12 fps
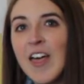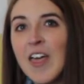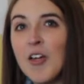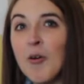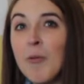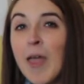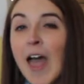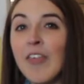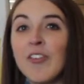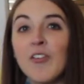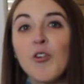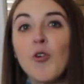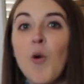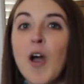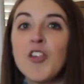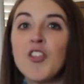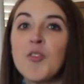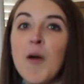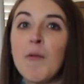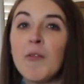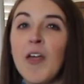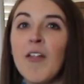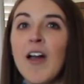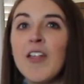It'll be asked different questions about what
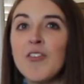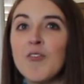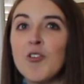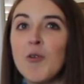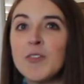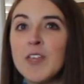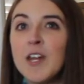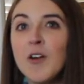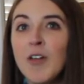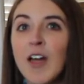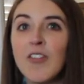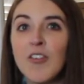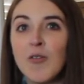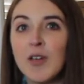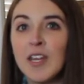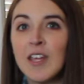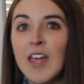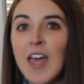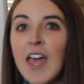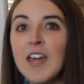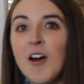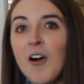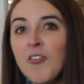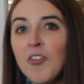they like doing or what they don't like doing,
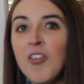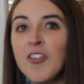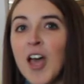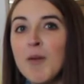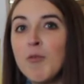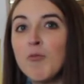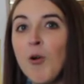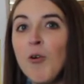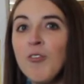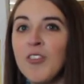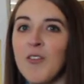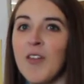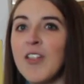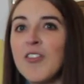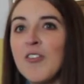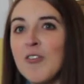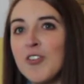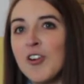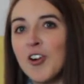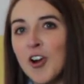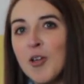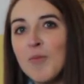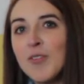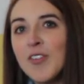and also the type of roles they like to do in their
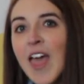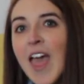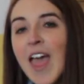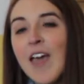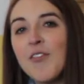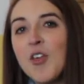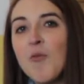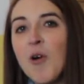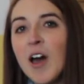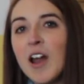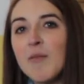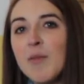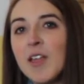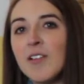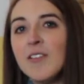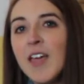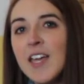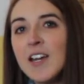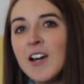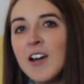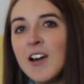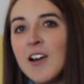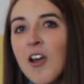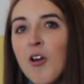groups, if they want to be a
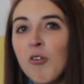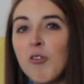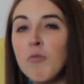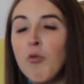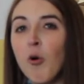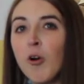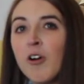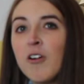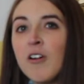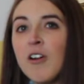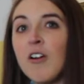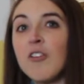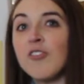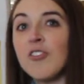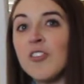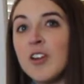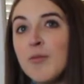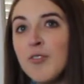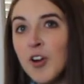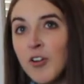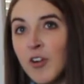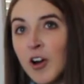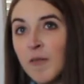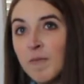leader, a reporter, or just an
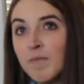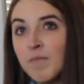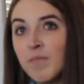observer.